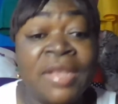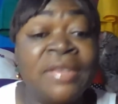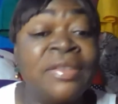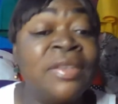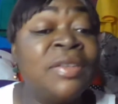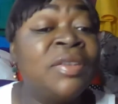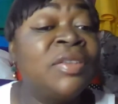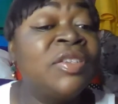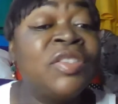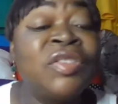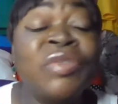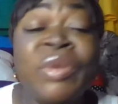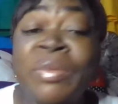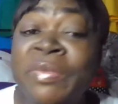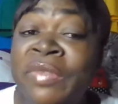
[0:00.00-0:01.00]
So just
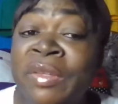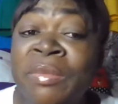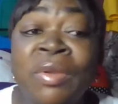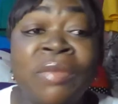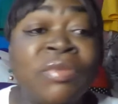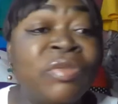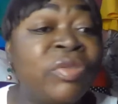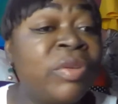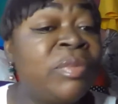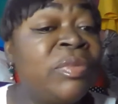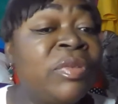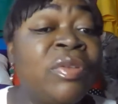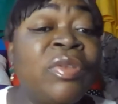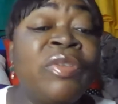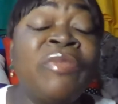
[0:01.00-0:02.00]
show him some love, show him
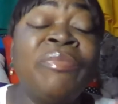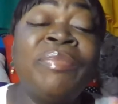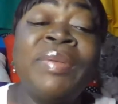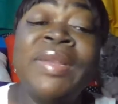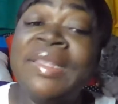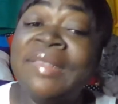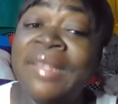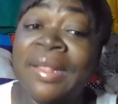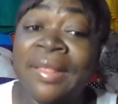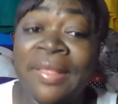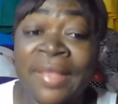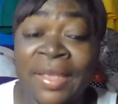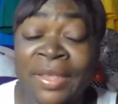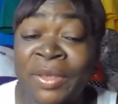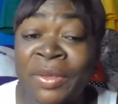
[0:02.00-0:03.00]
some love, please and
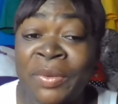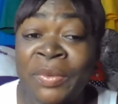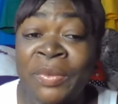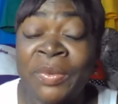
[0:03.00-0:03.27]
thank you.